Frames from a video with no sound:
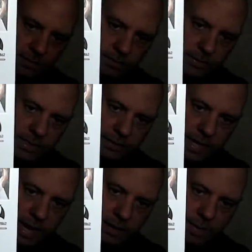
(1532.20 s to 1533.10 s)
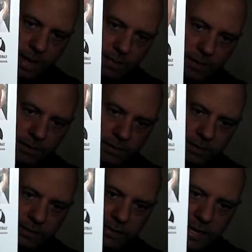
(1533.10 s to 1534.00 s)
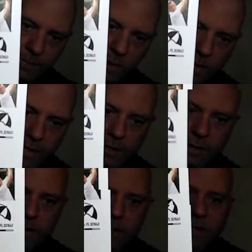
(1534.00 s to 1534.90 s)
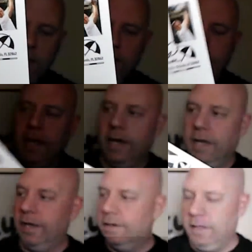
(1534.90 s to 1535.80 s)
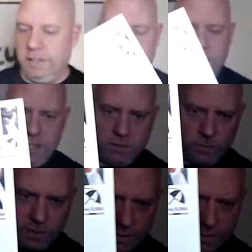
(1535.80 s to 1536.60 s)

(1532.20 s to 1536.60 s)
it's got the Arnold Palmer stamp on it, and it says, what does